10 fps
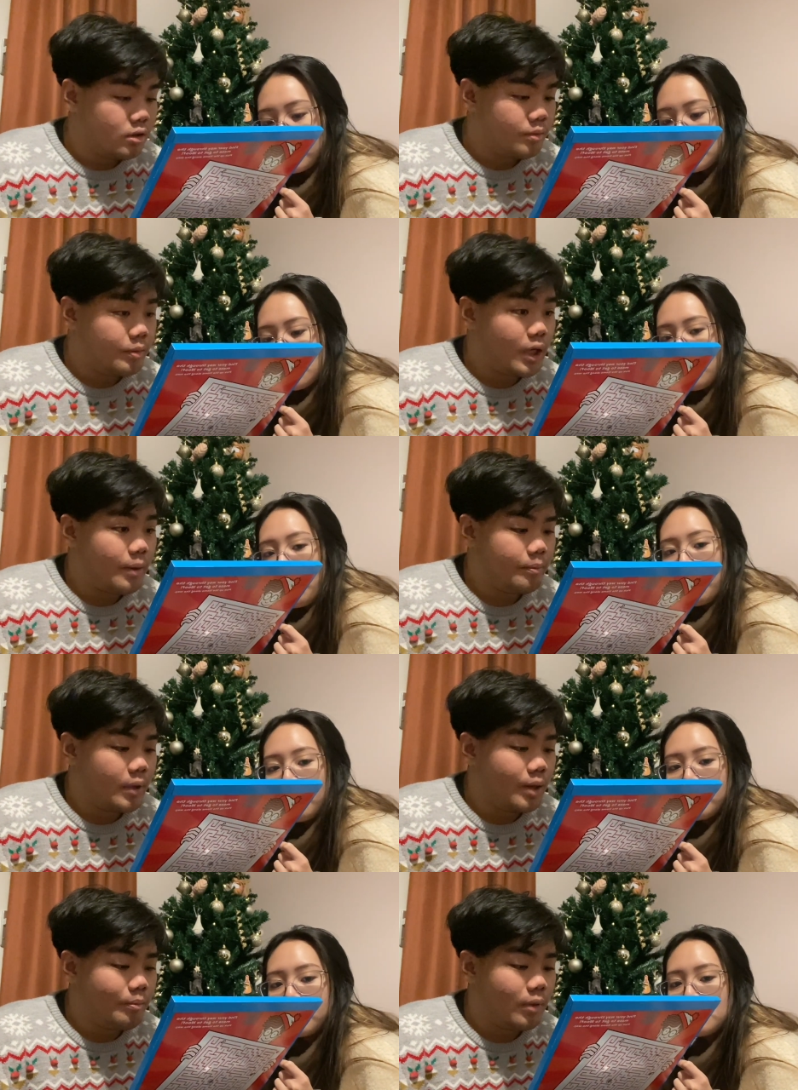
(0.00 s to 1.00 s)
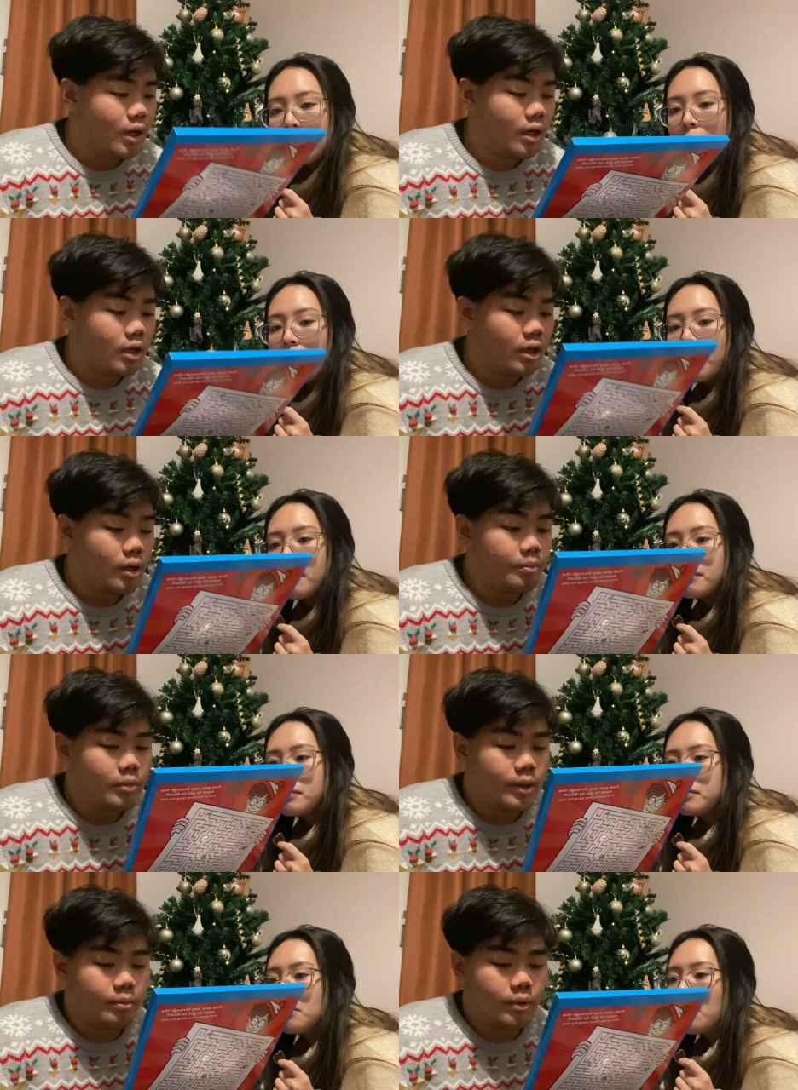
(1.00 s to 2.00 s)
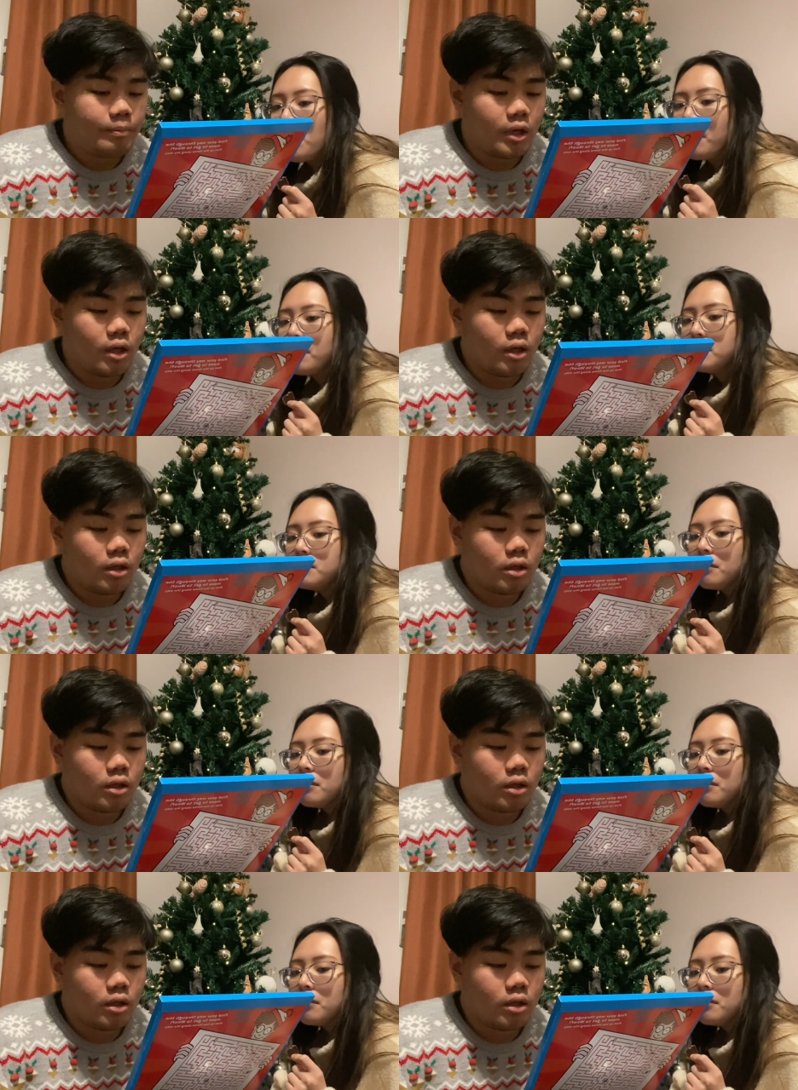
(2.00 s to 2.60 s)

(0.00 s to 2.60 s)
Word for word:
Speaker 1: Ba -da -ba -ba -da -ba